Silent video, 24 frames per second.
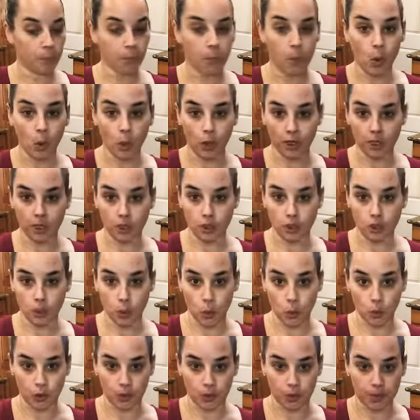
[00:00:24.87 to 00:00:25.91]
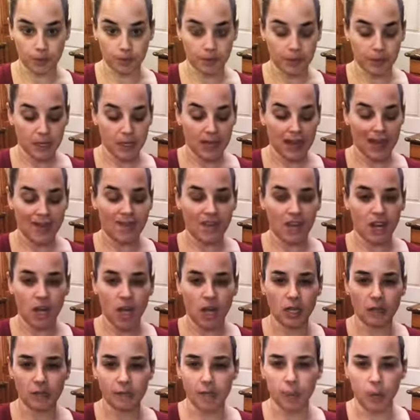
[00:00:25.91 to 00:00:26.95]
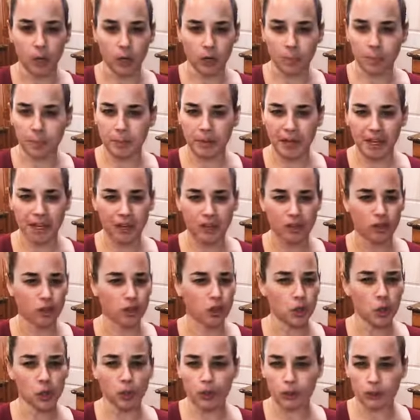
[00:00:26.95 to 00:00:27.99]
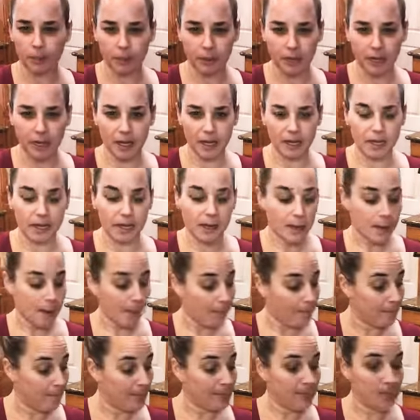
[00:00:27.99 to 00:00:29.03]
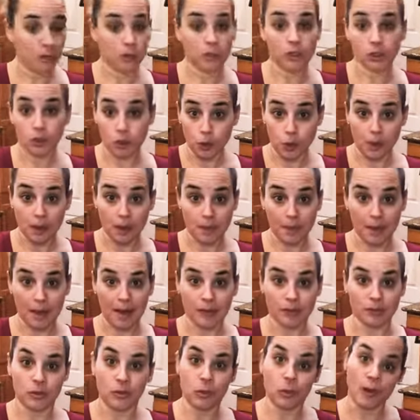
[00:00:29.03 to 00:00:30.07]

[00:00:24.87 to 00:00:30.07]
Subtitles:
pork shoulder. And they call it pork butt or shoulder butt, but it was 20 pounds.